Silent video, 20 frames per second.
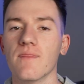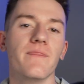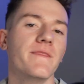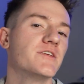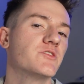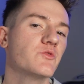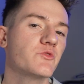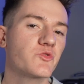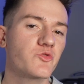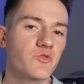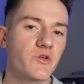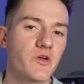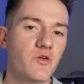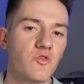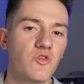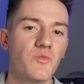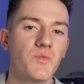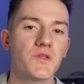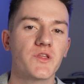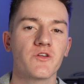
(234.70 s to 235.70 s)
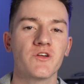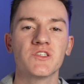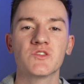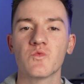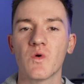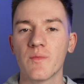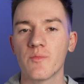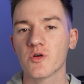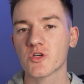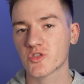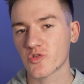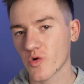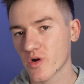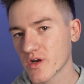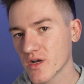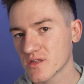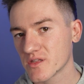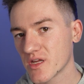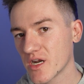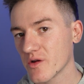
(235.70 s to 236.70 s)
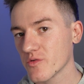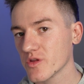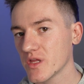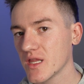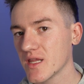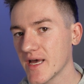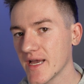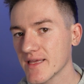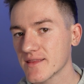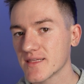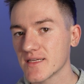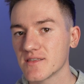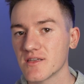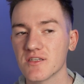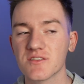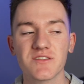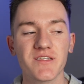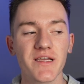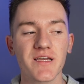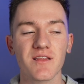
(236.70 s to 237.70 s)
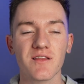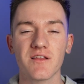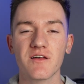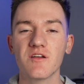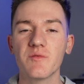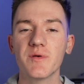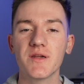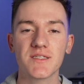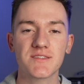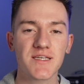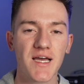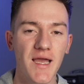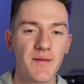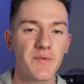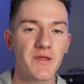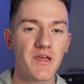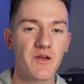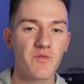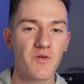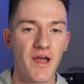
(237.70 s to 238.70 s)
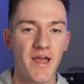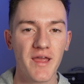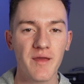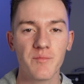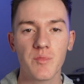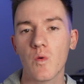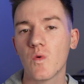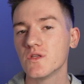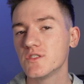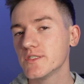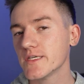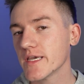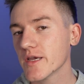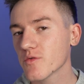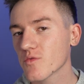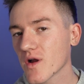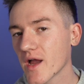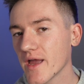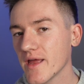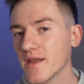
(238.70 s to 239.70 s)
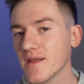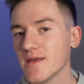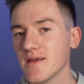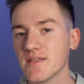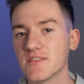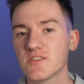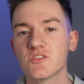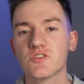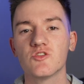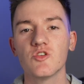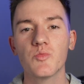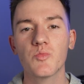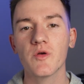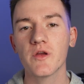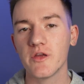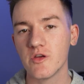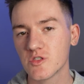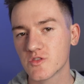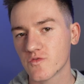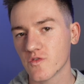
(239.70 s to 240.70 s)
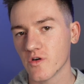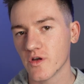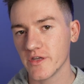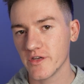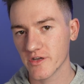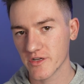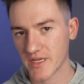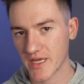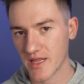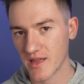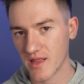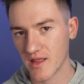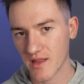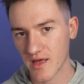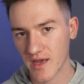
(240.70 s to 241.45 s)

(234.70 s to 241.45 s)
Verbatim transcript: This one's really cool, but there is one more shortcut that I really like that does take a little bit of time to get right, but once you get right, it's super useful in your daily